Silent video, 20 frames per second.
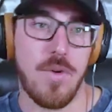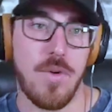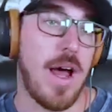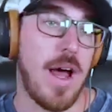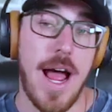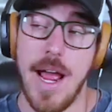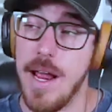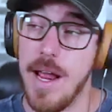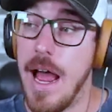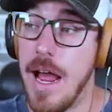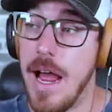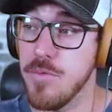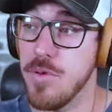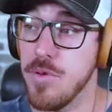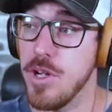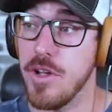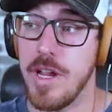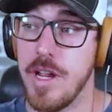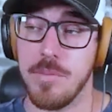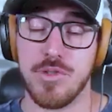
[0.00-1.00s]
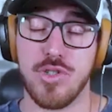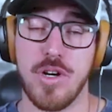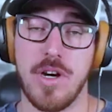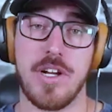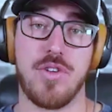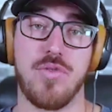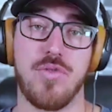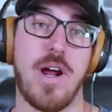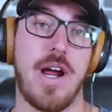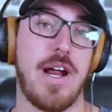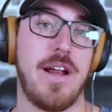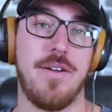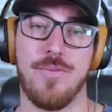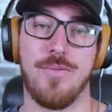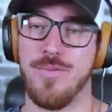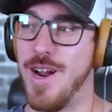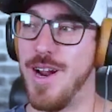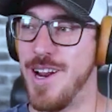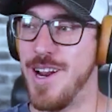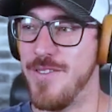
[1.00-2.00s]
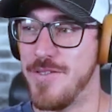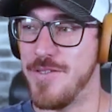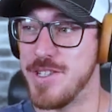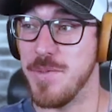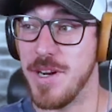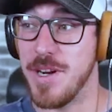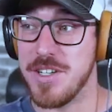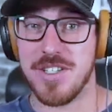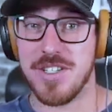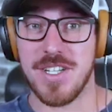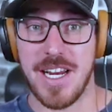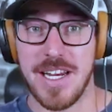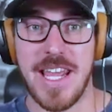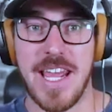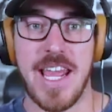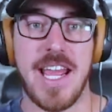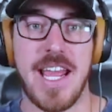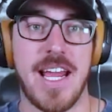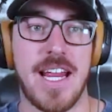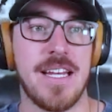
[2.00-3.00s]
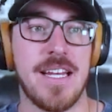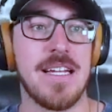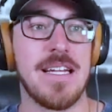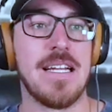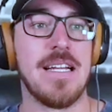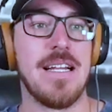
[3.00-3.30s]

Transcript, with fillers: I, I really am trying to write, write off as much as I can,